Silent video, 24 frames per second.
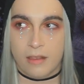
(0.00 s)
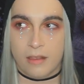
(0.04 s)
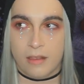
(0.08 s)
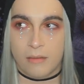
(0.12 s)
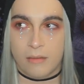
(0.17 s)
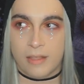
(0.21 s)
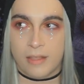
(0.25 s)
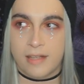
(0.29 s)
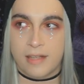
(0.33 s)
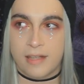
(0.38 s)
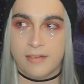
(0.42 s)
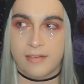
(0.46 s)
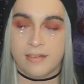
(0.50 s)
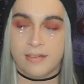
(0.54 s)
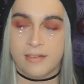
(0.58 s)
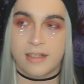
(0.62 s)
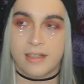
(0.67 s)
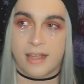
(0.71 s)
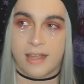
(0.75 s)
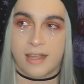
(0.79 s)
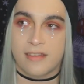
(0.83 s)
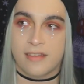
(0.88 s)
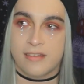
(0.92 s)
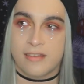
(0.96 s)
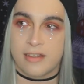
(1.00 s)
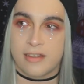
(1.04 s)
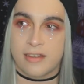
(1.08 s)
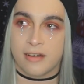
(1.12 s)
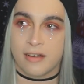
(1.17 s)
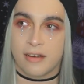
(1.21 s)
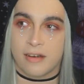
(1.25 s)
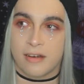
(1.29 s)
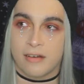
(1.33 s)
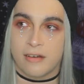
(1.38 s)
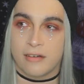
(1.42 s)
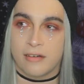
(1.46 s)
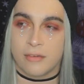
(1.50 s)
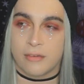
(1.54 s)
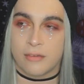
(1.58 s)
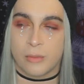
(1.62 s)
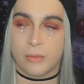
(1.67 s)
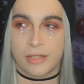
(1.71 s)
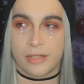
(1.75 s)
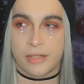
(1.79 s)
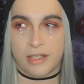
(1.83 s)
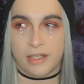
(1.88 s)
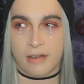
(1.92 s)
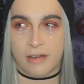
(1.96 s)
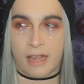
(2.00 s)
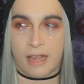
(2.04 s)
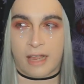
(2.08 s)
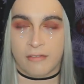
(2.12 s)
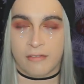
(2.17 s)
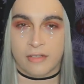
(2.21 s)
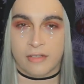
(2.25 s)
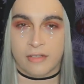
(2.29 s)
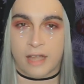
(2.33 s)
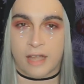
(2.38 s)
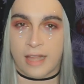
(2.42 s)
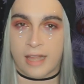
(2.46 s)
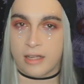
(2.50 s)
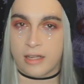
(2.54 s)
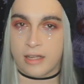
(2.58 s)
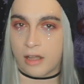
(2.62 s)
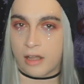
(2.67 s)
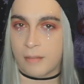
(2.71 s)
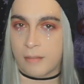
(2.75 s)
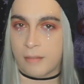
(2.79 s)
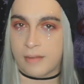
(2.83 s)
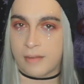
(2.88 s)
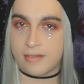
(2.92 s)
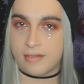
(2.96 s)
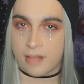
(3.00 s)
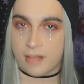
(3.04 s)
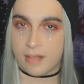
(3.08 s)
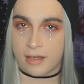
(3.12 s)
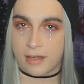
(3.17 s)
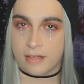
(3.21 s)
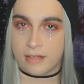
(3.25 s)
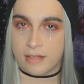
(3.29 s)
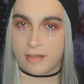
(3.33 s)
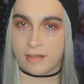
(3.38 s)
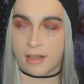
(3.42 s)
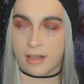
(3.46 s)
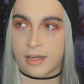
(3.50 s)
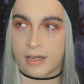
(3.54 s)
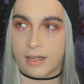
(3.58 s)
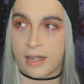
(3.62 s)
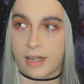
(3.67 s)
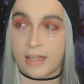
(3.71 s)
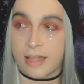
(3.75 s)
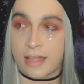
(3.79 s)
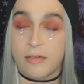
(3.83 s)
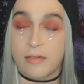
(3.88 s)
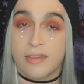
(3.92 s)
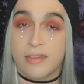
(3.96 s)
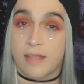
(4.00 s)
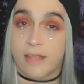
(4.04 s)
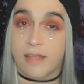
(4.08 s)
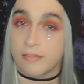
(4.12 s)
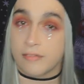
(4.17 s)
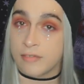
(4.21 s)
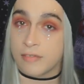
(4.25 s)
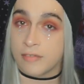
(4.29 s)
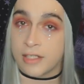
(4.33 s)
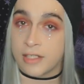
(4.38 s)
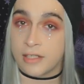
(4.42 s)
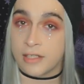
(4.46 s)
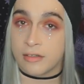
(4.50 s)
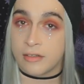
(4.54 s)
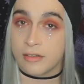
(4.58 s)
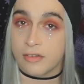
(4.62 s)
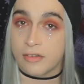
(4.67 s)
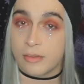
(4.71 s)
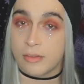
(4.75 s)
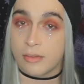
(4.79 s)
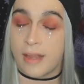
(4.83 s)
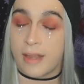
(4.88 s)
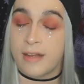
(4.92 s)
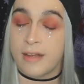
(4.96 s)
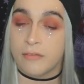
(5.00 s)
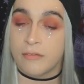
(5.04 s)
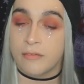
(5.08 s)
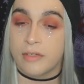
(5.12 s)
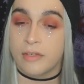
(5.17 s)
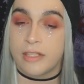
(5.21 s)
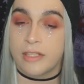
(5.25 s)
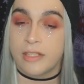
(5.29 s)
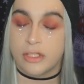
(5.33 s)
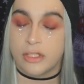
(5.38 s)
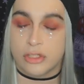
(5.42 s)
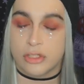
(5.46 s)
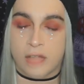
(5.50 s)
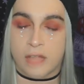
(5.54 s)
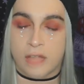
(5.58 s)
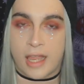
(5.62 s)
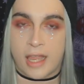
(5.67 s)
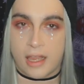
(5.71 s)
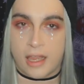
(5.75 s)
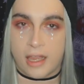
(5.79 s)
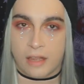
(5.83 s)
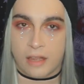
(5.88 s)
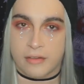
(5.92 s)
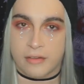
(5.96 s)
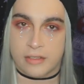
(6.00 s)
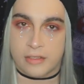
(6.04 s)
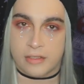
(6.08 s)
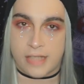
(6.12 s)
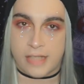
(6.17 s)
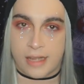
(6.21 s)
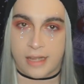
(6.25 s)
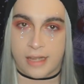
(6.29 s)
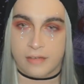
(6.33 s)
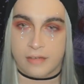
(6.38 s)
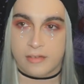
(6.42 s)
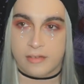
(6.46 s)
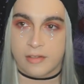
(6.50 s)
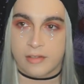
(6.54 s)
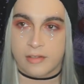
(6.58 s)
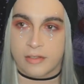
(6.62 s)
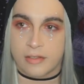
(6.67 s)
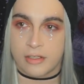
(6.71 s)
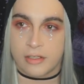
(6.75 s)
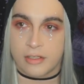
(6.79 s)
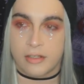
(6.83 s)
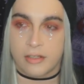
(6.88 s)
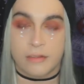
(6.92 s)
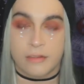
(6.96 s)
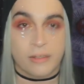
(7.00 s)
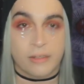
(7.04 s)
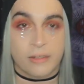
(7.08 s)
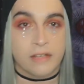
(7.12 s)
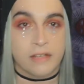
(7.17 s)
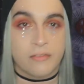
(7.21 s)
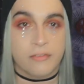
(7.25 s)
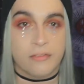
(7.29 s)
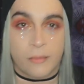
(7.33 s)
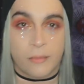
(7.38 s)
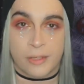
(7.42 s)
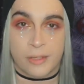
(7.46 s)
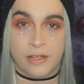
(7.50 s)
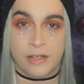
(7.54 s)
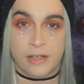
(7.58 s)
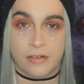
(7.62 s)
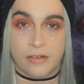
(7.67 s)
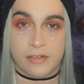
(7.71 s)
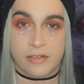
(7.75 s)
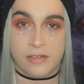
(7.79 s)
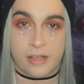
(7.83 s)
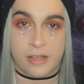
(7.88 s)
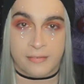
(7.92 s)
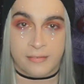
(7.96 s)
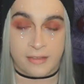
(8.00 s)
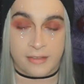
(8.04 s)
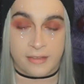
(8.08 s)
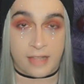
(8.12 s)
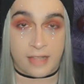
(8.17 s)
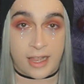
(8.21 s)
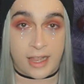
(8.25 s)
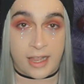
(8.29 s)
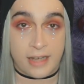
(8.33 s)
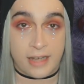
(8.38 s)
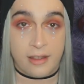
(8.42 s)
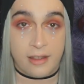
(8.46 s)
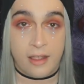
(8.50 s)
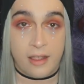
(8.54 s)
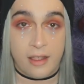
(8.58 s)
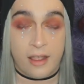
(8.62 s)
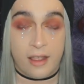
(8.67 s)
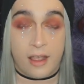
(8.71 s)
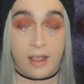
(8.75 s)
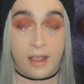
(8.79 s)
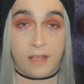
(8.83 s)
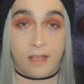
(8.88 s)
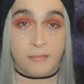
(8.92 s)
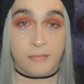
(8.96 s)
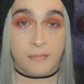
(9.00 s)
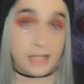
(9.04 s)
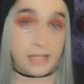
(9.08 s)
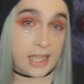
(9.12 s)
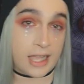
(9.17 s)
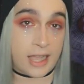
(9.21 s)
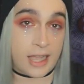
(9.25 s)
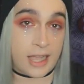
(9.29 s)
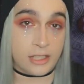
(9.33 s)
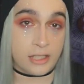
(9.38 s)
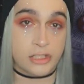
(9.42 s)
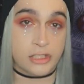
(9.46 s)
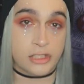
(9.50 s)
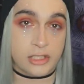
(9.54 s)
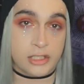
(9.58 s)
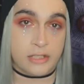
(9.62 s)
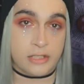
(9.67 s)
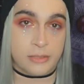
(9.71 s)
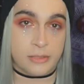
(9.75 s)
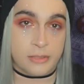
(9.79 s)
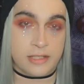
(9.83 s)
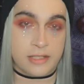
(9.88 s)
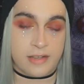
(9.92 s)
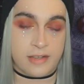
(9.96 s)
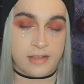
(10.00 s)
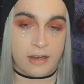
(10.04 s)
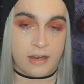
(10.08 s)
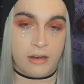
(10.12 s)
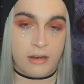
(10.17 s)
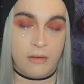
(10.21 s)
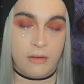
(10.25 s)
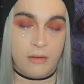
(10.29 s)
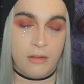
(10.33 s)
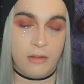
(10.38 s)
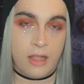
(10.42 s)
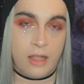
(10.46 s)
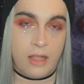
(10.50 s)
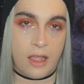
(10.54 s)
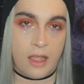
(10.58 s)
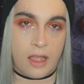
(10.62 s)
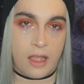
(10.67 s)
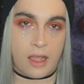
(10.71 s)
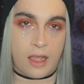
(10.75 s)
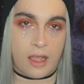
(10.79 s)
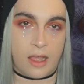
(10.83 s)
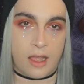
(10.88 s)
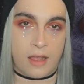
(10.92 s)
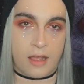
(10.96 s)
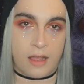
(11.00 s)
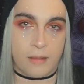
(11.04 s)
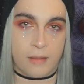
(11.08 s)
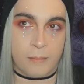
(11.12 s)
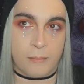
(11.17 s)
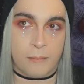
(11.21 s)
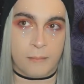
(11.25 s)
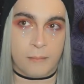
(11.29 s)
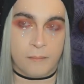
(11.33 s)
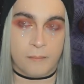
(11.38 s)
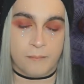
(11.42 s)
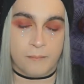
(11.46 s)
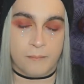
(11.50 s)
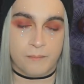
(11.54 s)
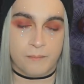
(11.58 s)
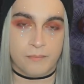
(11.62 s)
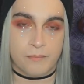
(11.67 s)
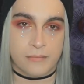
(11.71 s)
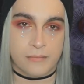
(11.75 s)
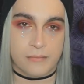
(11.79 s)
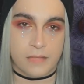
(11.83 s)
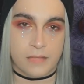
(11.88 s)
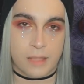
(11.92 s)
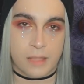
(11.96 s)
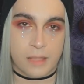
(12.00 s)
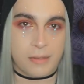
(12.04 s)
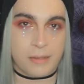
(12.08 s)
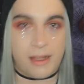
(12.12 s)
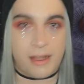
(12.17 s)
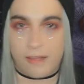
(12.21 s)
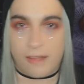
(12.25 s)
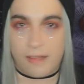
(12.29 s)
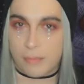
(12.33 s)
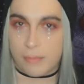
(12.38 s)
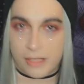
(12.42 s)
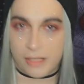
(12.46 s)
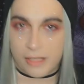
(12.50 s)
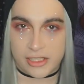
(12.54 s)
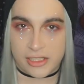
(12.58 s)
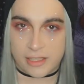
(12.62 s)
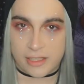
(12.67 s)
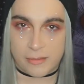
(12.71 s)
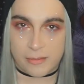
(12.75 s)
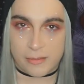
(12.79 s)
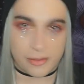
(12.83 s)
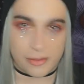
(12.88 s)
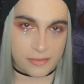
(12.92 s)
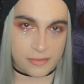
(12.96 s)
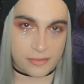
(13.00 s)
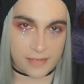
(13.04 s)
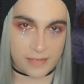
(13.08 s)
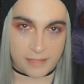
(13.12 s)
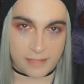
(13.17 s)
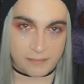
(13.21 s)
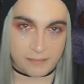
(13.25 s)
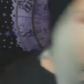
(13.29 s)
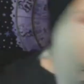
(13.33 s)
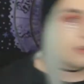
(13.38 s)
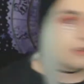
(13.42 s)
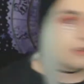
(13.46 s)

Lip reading: well, I guess the next year or the year after, I got my second deck, and I used that for years. So I didn't really try other decks till a good 3 or 4 years down the line of me actually doing tarot. But now I have a bunch of them, so it's fine.